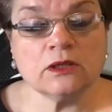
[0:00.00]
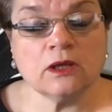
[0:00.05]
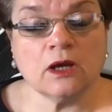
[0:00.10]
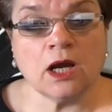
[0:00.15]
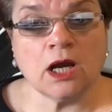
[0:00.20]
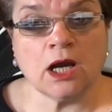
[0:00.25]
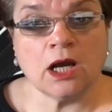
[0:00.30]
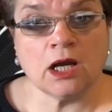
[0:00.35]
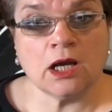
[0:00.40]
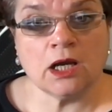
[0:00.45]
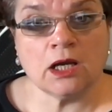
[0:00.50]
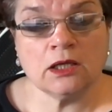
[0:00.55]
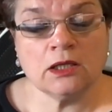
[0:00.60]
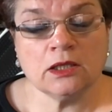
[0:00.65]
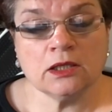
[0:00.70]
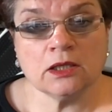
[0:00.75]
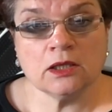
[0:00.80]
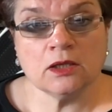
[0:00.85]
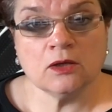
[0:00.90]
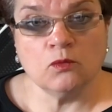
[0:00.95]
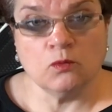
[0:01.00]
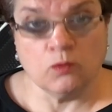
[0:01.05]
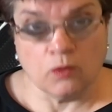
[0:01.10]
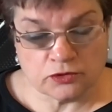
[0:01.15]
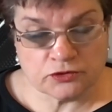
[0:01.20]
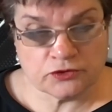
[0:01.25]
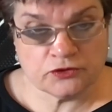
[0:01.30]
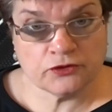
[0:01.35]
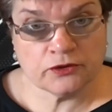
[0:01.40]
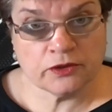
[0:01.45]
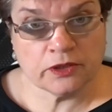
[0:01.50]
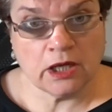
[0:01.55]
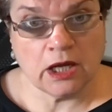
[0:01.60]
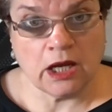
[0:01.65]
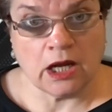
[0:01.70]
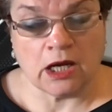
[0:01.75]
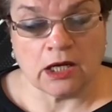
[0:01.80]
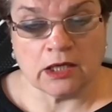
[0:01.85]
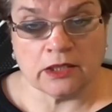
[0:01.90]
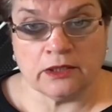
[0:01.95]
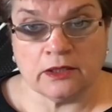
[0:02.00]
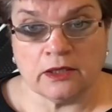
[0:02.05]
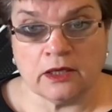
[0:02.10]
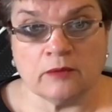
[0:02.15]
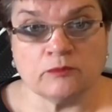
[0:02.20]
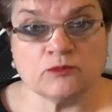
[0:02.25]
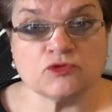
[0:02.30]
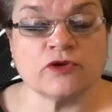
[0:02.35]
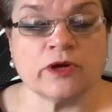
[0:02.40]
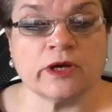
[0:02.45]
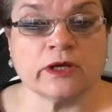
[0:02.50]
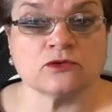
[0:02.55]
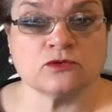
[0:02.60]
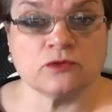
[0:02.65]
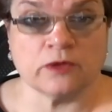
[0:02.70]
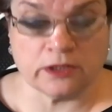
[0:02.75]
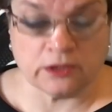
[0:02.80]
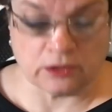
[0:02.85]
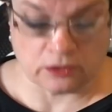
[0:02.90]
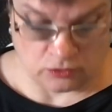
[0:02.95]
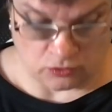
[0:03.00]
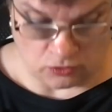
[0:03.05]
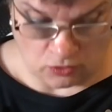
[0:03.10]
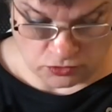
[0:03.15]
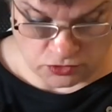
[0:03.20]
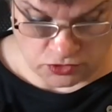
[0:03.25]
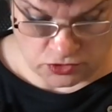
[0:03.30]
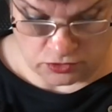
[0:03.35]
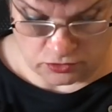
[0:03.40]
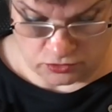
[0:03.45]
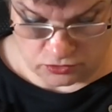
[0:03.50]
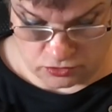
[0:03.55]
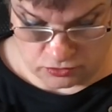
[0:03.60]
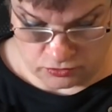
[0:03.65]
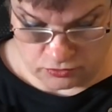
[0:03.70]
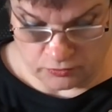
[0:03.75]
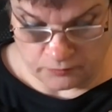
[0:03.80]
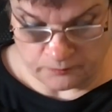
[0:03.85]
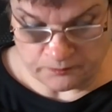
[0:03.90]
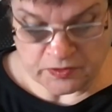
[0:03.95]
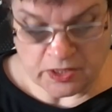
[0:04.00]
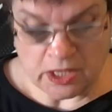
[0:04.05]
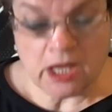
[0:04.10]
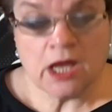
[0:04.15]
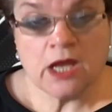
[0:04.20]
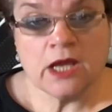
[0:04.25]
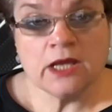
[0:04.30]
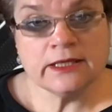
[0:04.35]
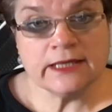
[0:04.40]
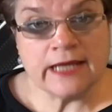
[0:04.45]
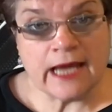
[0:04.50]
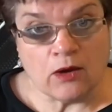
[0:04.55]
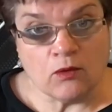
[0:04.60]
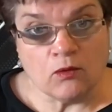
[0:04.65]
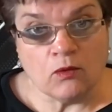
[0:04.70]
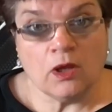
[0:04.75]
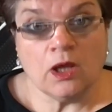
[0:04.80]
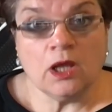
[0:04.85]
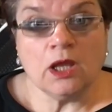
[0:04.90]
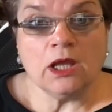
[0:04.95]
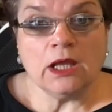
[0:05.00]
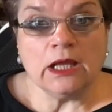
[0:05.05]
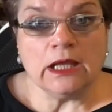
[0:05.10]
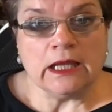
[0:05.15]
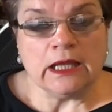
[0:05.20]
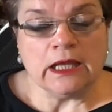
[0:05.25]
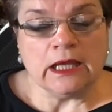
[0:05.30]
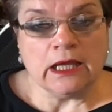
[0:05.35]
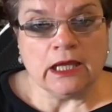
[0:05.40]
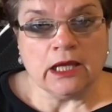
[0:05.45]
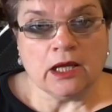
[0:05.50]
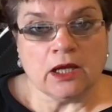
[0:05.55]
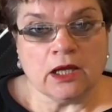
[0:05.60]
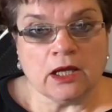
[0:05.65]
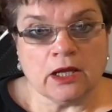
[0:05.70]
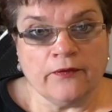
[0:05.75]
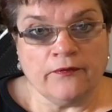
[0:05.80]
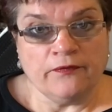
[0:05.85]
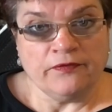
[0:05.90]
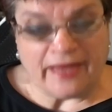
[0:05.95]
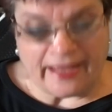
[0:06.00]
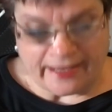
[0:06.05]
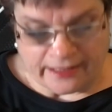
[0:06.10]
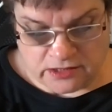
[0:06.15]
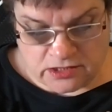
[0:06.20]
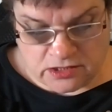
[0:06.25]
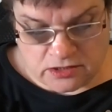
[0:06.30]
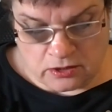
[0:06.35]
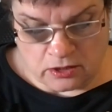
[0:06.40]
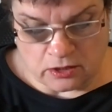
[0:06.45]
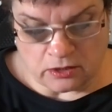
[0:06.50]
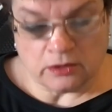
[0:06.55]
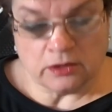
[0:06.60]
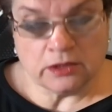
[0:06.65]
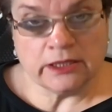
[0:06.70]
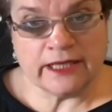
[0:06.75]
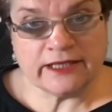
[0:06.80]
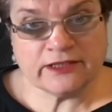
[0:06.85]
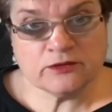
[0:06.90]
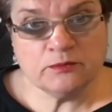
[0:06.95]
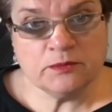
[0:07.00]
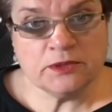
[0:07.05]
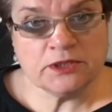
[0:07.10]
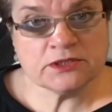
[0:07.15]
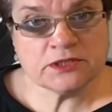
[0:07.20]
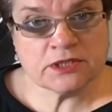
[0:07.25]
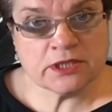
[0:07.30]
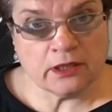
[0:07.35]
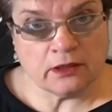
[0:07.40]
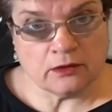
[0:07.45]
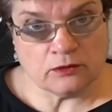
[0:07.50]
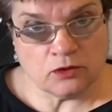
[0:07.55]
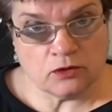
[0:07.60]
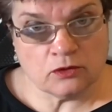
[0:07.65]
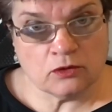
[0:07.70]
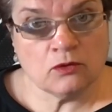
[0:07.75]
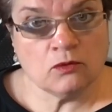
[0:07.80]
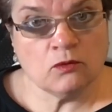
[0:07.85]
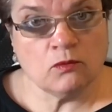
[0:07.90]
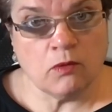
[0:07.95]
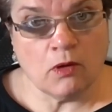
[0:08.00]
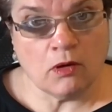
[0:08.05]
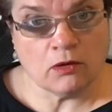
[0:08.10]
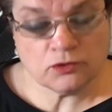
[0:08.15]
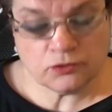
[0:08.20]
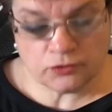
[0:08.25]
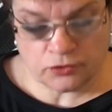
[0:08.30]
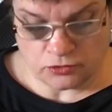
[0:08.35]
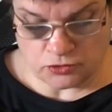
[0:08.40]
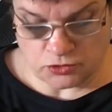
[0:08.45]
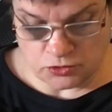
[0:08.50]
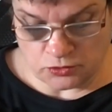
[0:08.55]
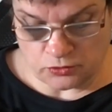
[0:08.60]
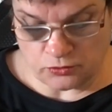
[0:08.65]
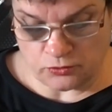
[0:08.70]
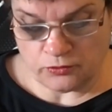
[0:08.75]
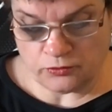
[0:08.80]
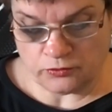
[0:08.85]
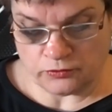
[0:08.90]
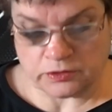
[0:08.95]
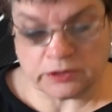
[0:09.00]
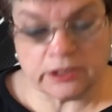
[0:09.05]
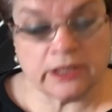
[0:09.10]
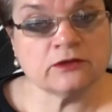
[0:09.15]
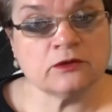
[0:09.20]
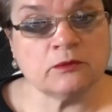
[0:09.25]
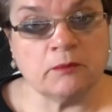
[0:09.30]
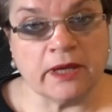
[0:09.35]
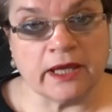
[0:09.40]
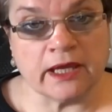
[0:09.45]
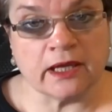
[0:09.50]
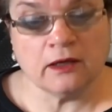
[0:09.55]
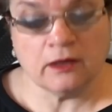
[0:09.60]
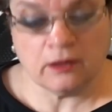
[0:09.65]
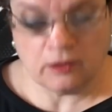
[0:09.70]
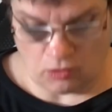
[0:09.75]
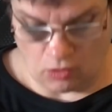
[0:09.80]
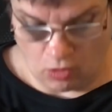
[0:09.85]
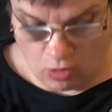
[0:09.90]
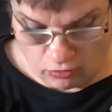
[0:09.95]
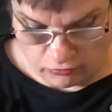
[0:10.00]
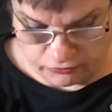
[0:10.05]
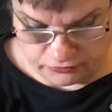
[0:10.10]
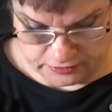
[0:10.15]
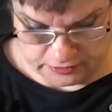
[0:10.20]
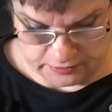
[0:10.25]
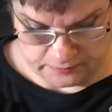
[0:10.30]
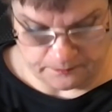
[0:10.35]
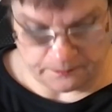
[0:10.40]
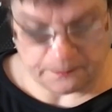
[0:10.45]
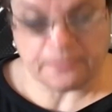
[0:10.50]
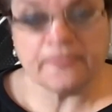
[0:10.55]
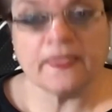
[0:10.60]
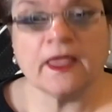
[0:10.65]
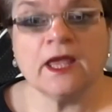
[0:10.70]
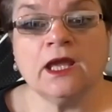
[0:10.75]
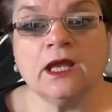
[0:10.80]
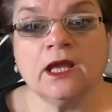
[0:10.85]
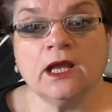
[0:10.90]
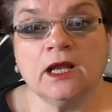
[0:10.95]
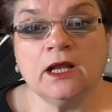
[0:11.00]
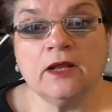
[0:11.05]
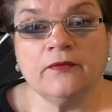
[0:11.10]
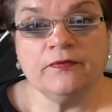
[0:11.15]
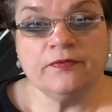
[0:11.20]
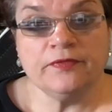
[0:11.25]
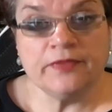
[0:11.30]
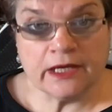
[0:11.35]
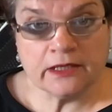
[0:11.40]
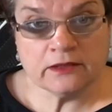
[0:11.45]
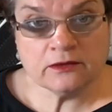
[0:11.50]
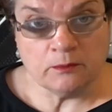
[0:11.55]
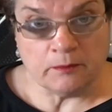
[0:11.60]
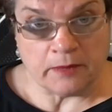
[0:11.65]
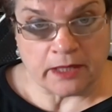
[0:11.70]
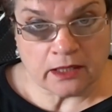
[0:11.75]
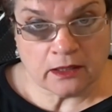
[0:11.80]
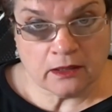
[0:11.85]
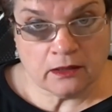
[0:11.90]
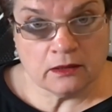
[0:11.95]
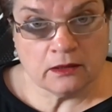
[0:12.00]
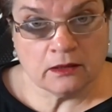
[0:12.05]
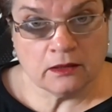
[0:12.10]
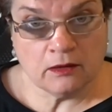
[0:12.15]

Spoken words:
what I am trying to get across to you. Now, next, let me tell you what do Nutmeg offer. Nutmeg